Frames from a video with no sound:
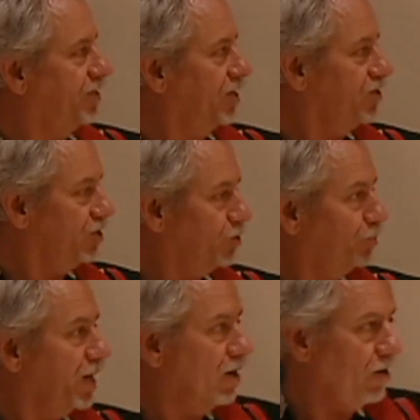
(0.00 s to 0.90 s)
doesn't
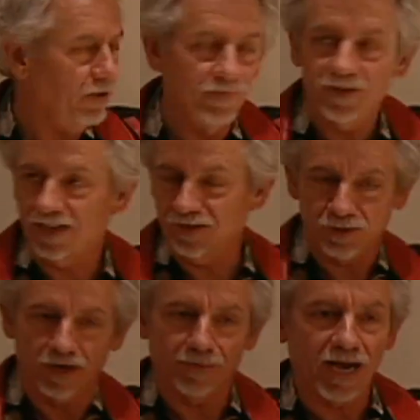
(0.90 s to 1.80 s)
spell, like he was
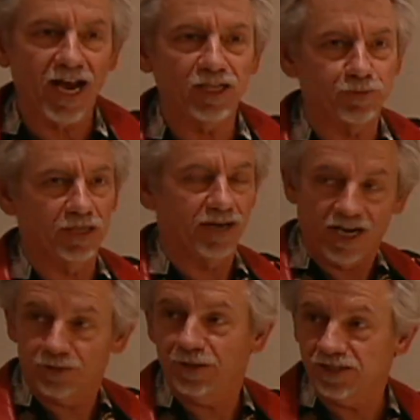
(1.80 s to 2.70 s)
talking about high speed, high
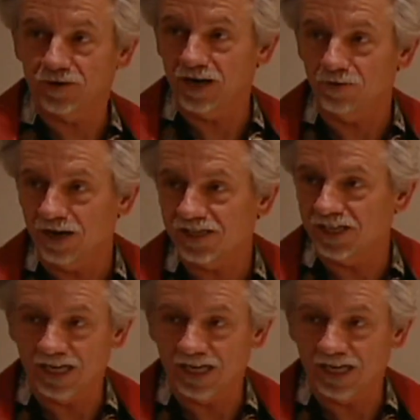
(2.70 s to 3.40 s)
speed is a great racing